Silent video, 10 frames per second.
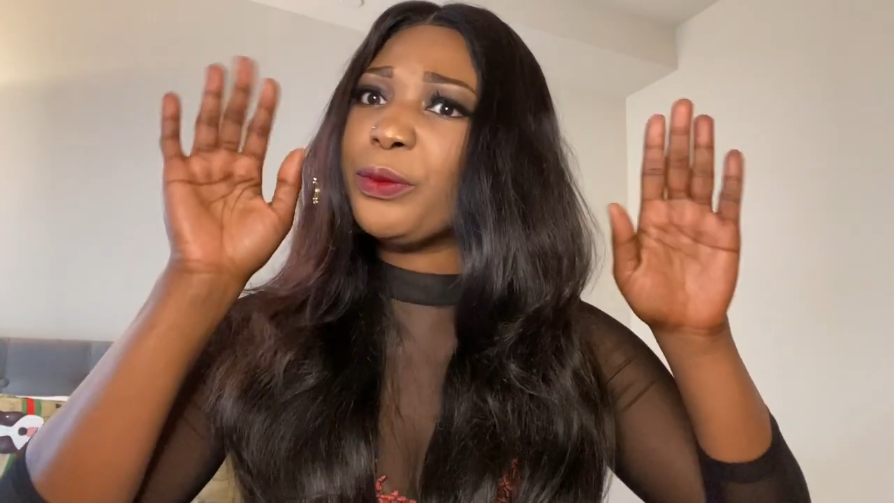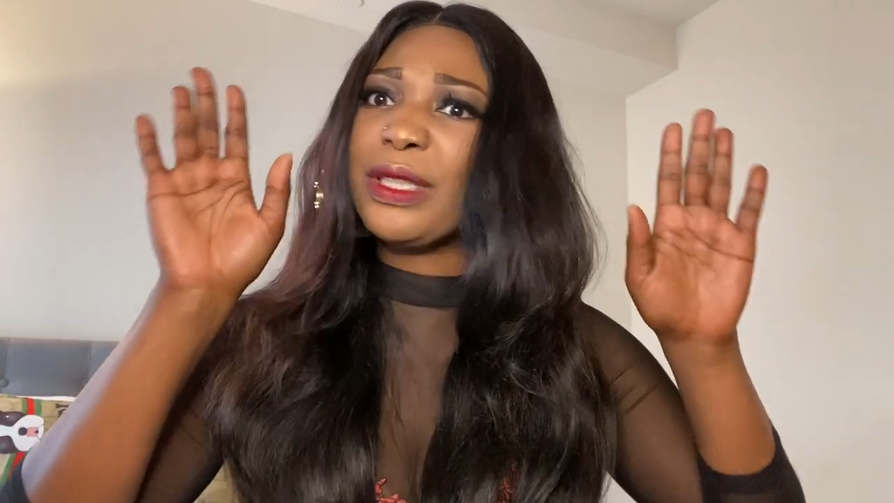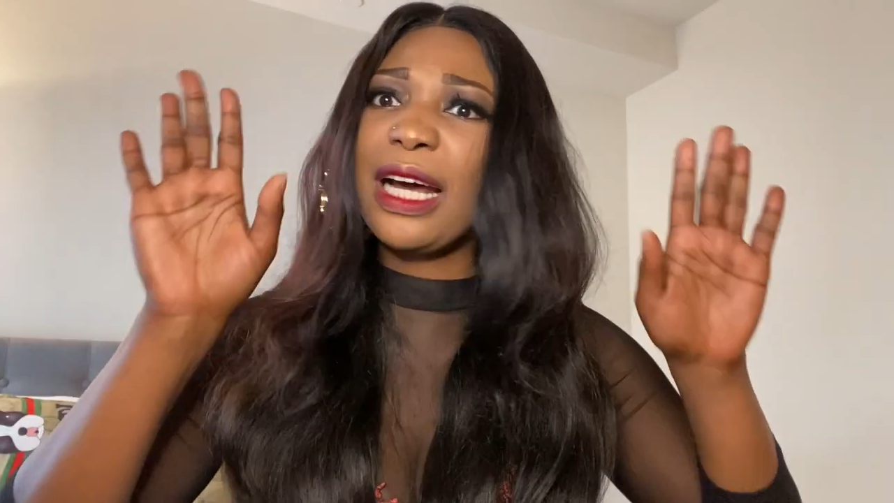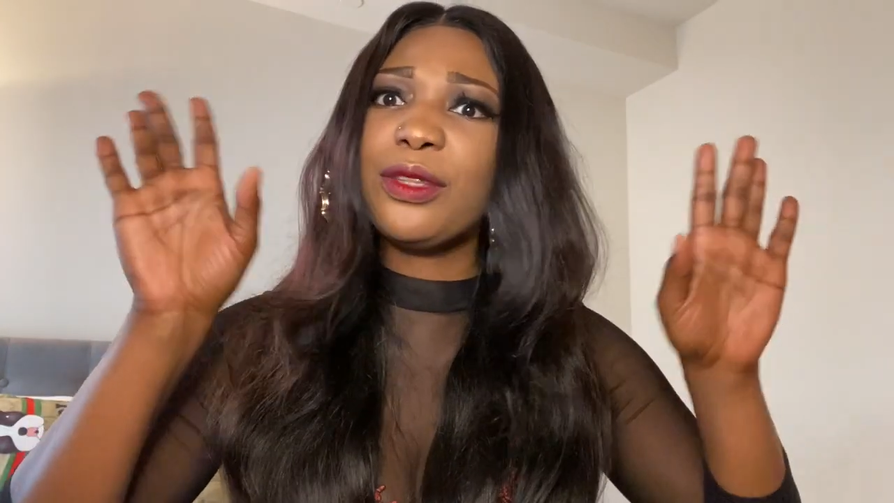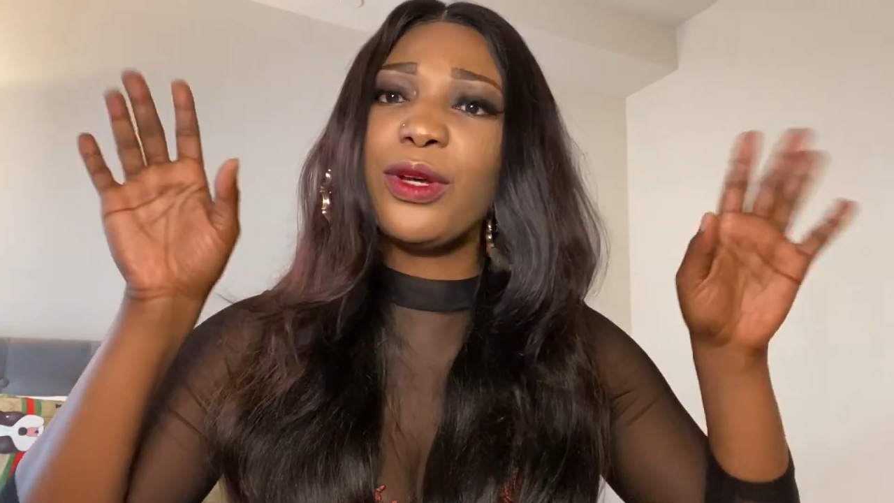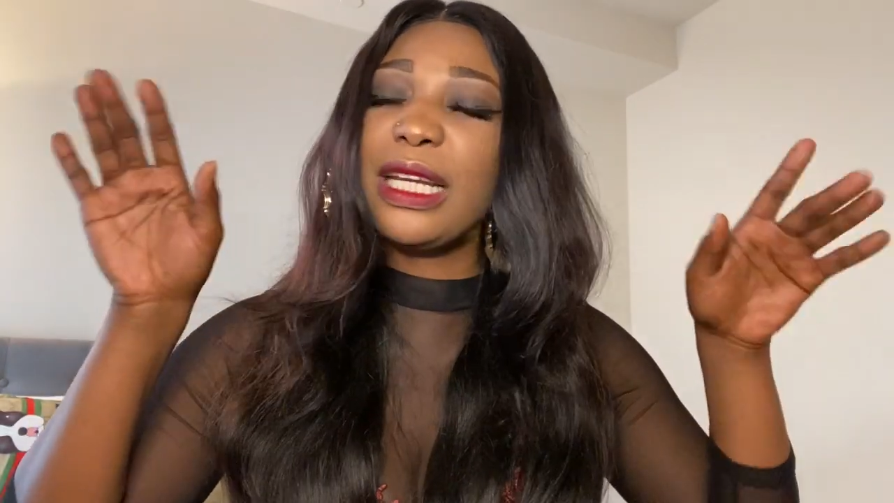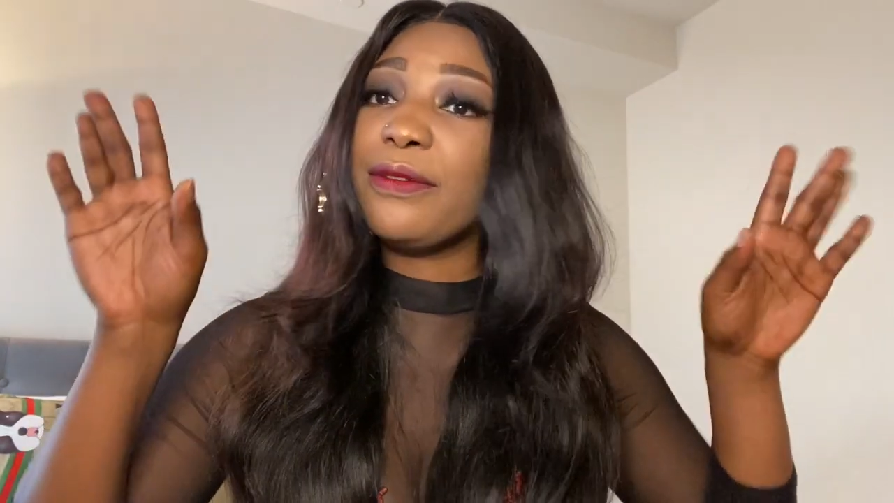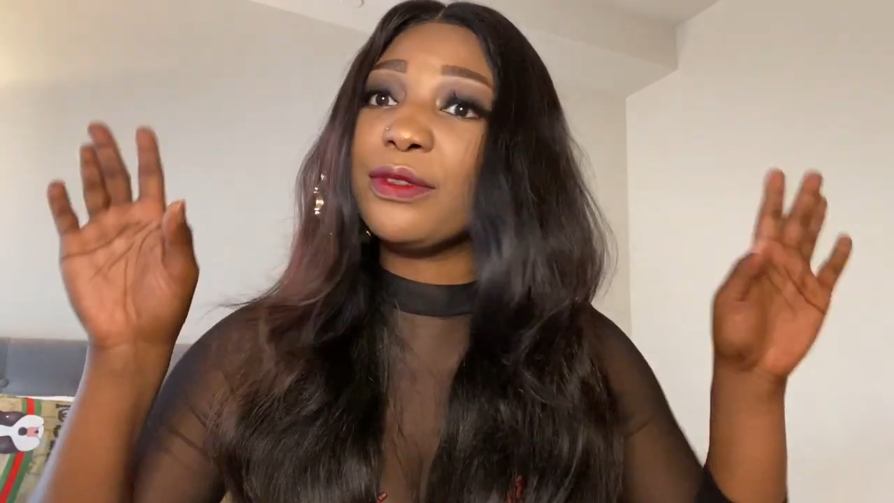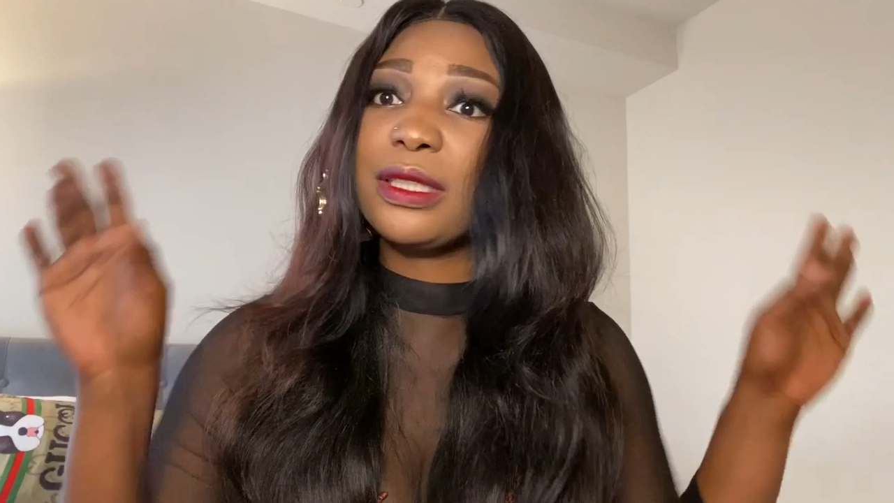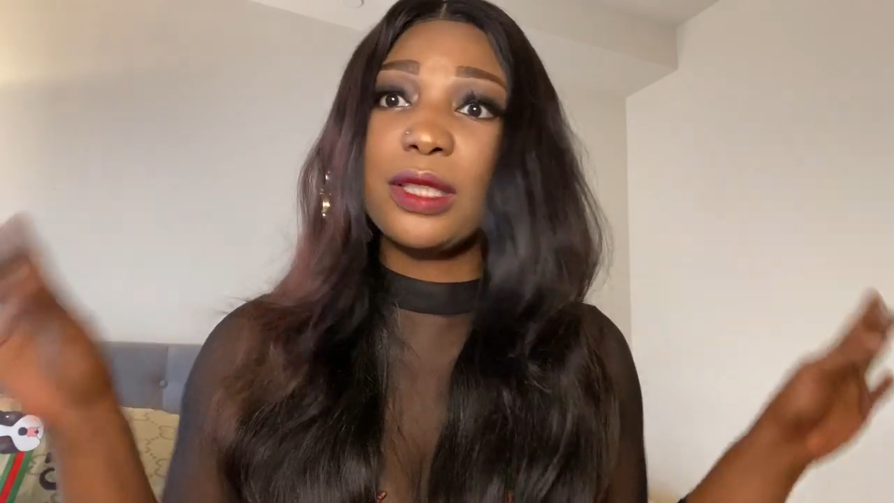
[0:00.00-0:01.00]
without not
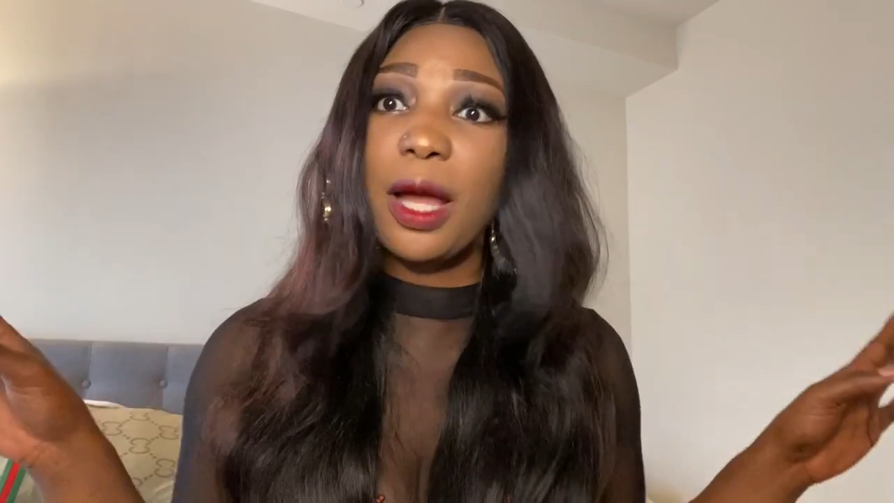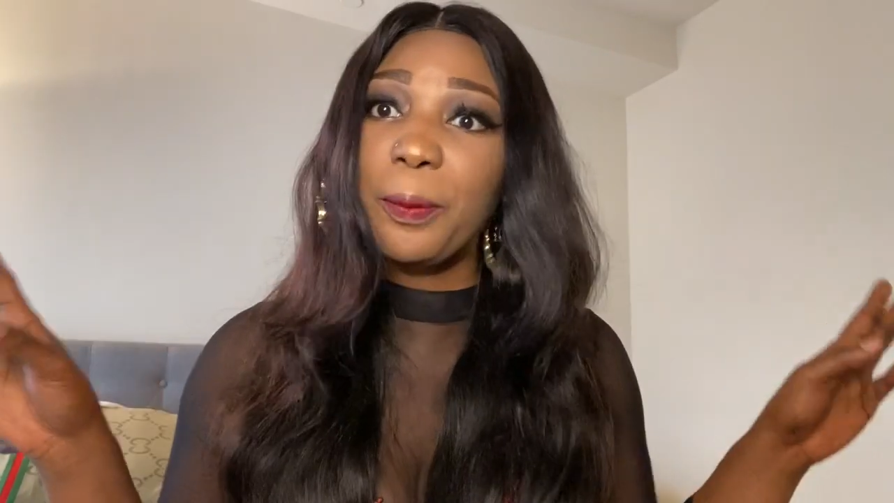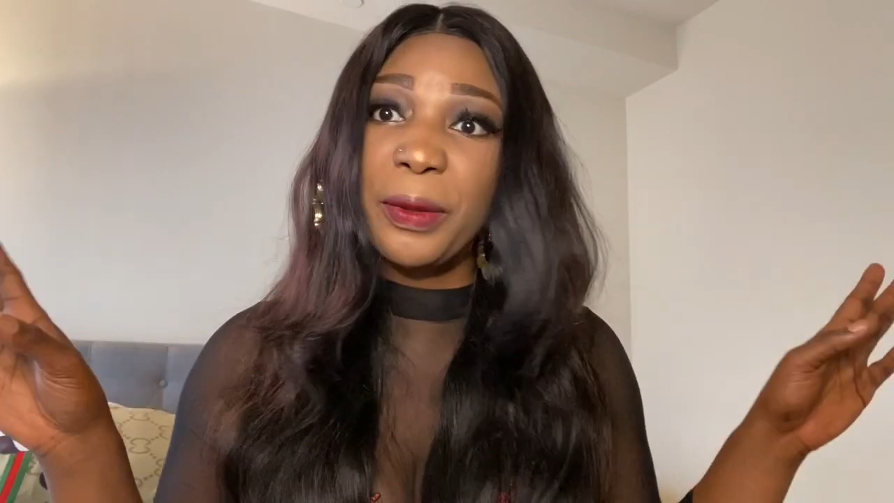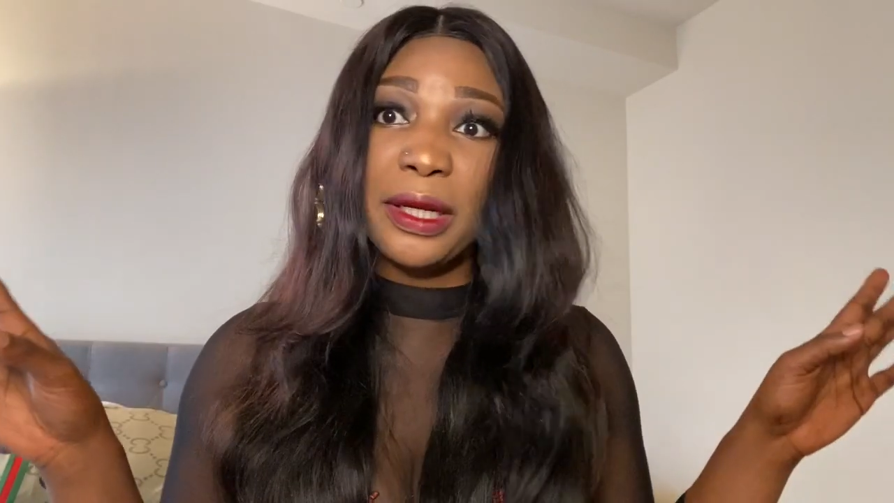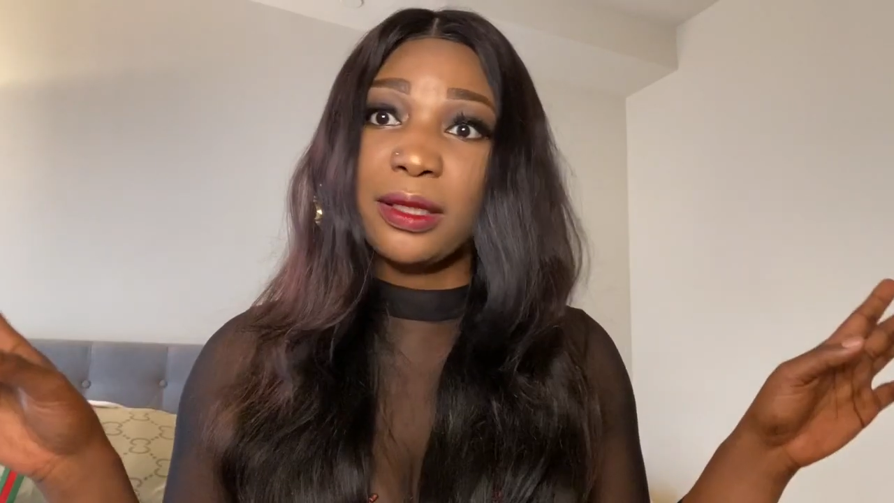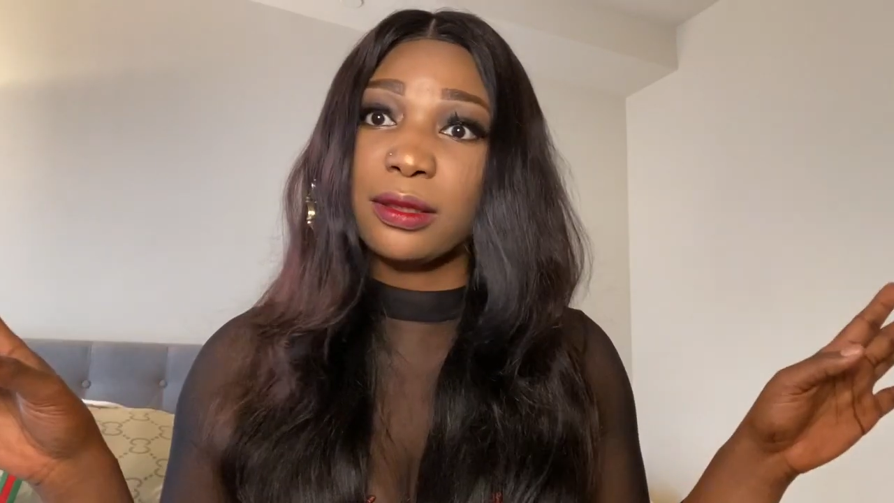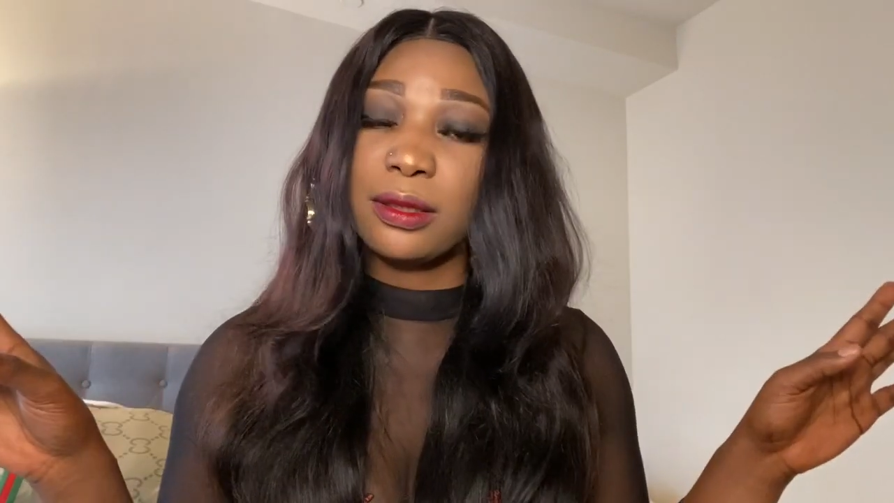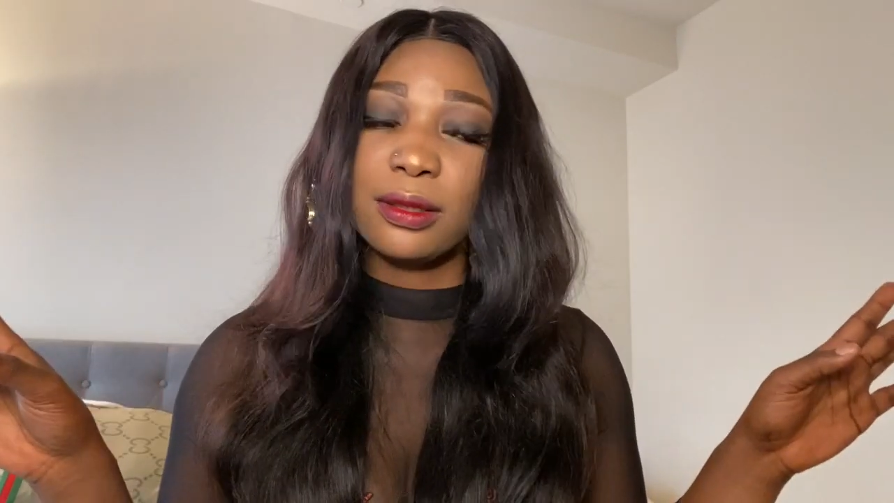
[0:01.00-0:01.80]
even stopping.